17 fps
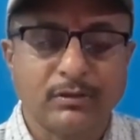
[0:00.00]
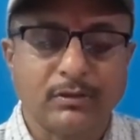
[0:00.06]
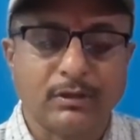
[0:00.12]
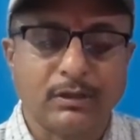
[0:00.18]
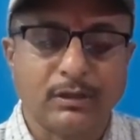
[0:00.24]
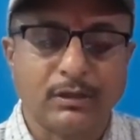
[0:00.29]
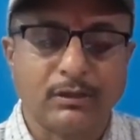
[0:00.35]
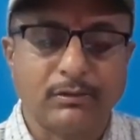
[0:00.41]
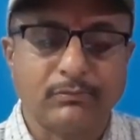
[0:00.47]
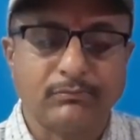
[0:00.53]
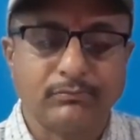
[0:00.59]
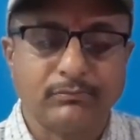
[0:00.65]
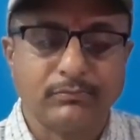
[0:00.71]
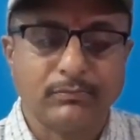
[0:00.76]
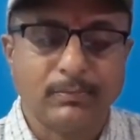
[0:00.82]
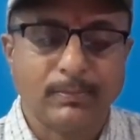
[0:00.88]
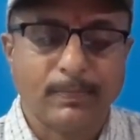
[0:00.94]

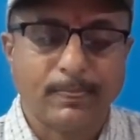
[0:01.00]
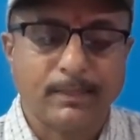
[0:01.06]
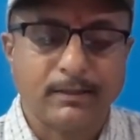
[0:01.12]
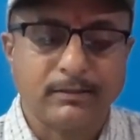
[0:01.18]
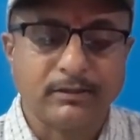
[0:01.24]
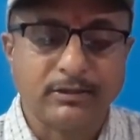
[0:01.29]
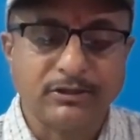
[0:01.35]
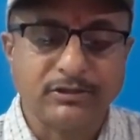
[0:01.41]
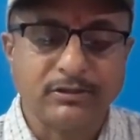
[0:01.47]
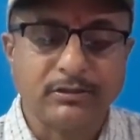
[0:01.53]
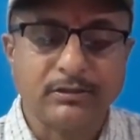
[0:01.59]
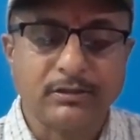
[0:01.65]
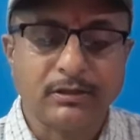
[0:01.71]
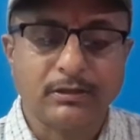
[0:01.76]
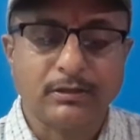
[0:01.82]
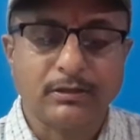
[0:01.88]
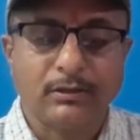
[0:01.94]
the little
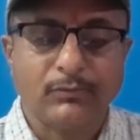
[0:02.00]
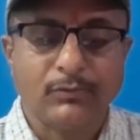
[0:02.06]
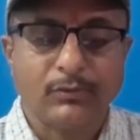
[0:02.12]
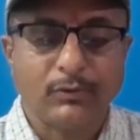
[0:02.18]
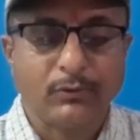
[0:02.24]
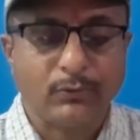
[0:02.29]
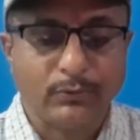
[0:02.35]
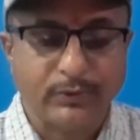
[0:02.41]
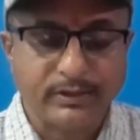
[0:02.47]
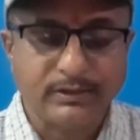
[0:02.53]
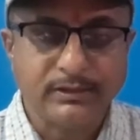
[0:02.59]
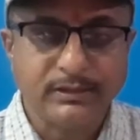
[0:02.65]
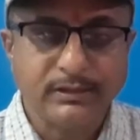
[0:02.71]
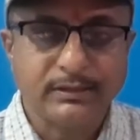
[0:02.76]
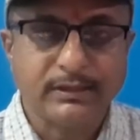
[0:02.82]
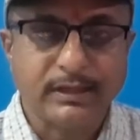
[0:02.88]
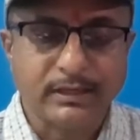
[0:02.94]
girl
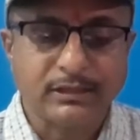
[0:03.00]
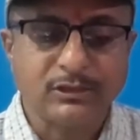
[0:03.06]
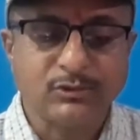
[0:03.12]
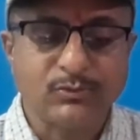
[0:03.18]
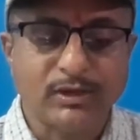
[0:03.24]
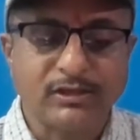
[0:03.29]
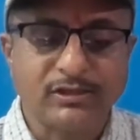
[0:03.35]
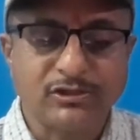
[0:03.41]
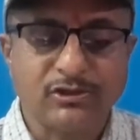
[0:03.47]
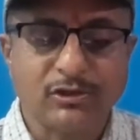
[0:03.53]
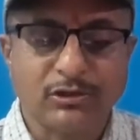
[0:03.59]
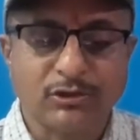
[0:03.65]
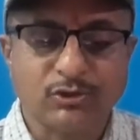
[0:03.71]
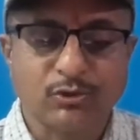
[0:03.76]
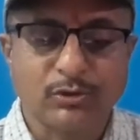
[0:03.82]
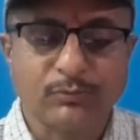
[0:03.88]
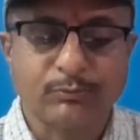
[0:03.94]
Wendy. That is why she
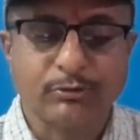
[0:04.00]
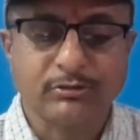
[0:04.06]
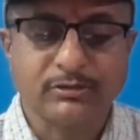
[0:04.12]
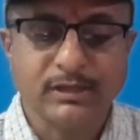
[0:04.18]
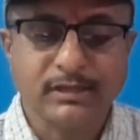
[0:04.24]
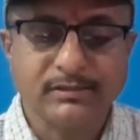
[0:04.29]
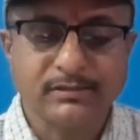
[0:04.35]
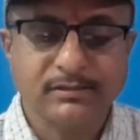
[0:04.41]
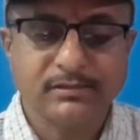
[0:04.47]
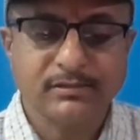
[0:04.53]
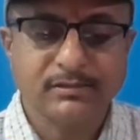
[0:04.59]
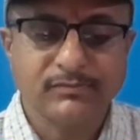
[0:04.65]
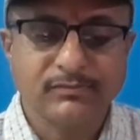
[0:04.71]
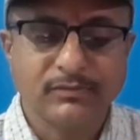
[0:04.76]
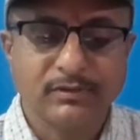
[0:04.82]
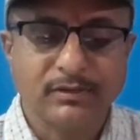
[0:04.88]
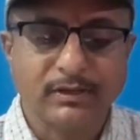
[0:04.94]
also
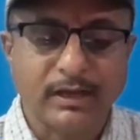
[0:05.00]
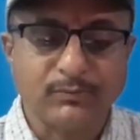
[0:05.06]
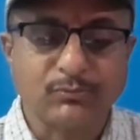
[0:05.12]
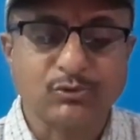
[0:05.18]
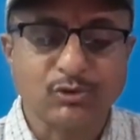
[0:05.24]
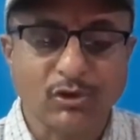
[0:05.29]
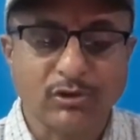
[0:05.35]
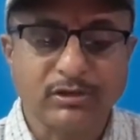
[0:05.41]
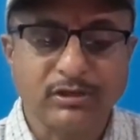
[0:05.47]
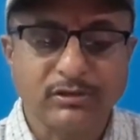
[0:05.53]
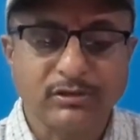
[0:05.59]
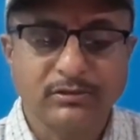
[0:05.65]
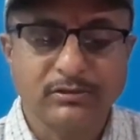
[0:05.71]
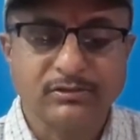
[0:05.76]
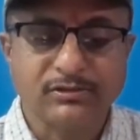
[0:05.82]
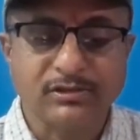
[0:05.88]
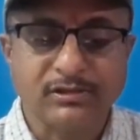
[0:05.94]
apologizes. I am sorry,
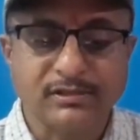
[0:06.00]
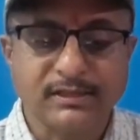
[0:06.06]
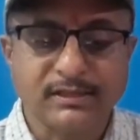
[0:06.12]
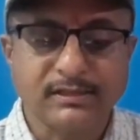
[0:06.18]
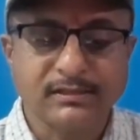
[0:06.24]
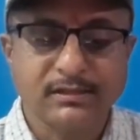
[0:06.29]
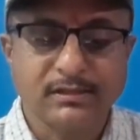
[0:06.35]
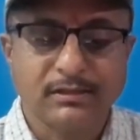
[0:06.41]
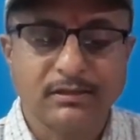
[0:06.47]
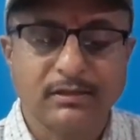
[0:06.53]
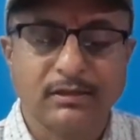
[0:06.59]
she says.